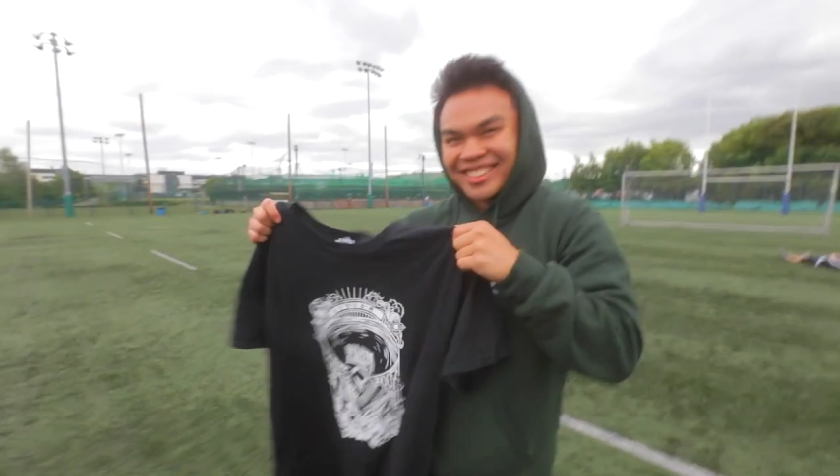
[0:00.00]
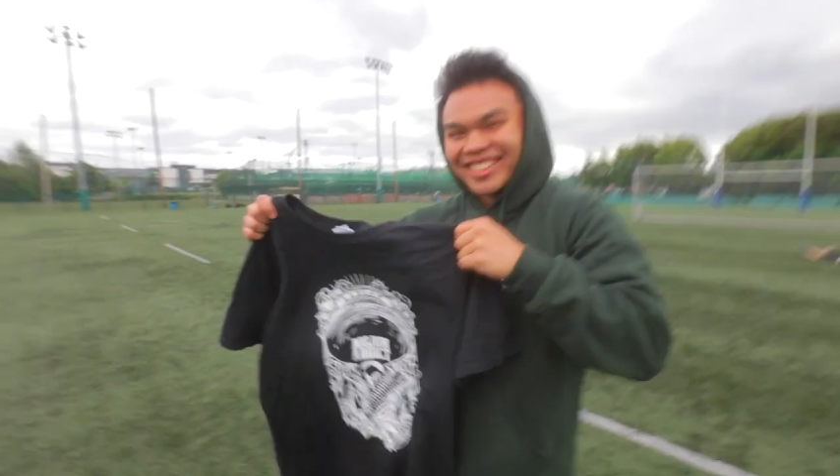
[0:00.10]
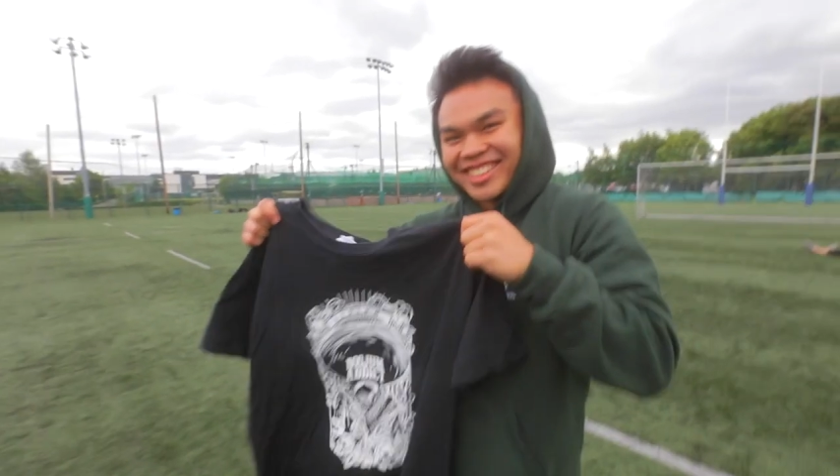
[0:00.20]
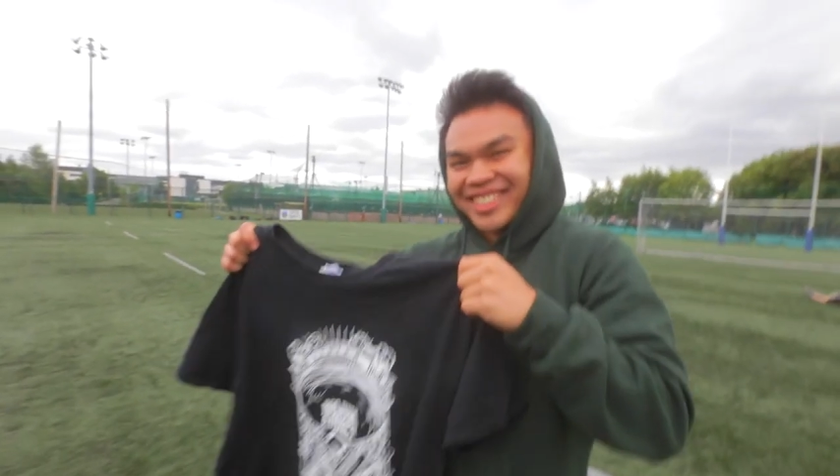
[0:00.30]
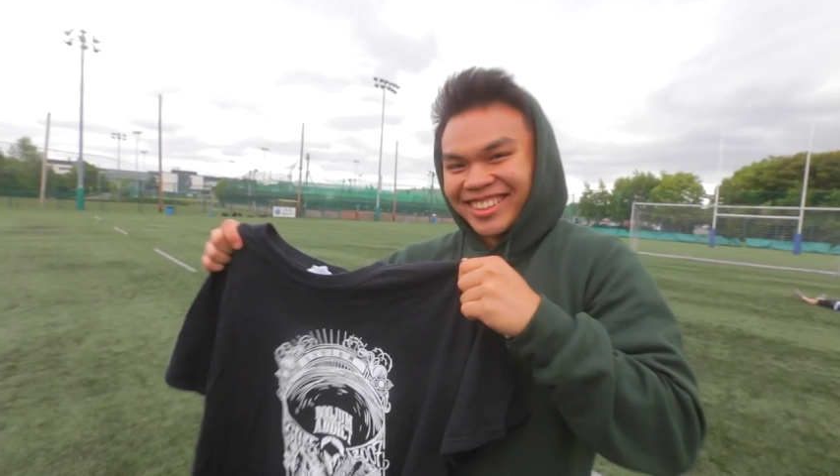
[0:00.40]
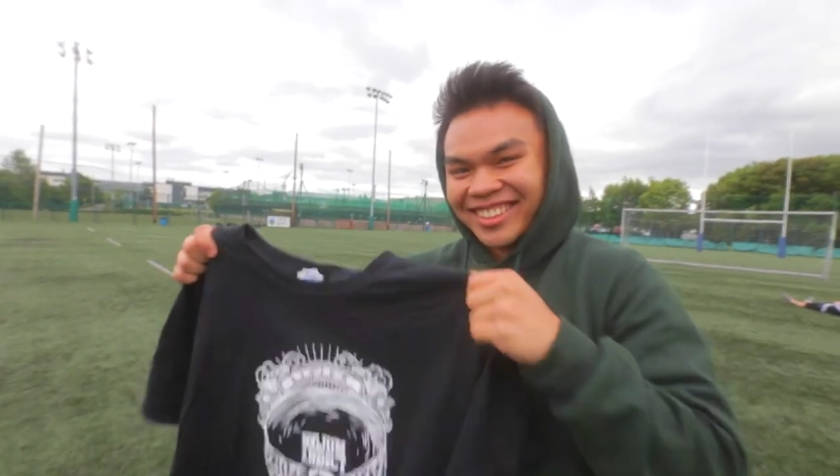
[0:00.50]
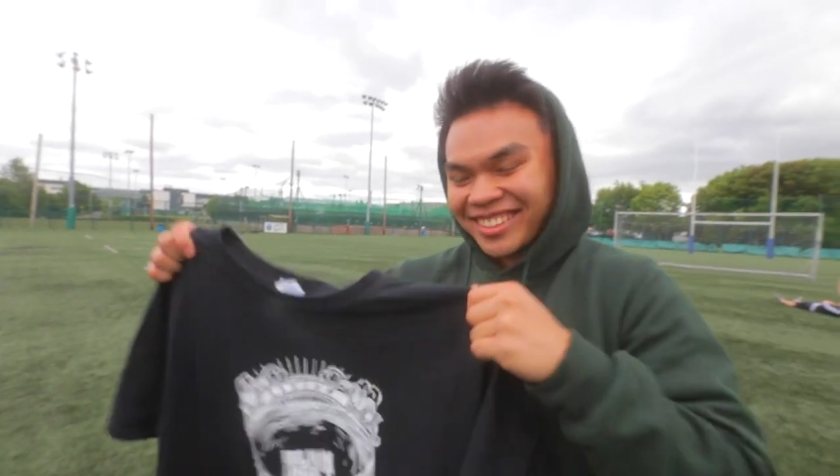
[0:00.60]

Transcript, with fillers: Any words for the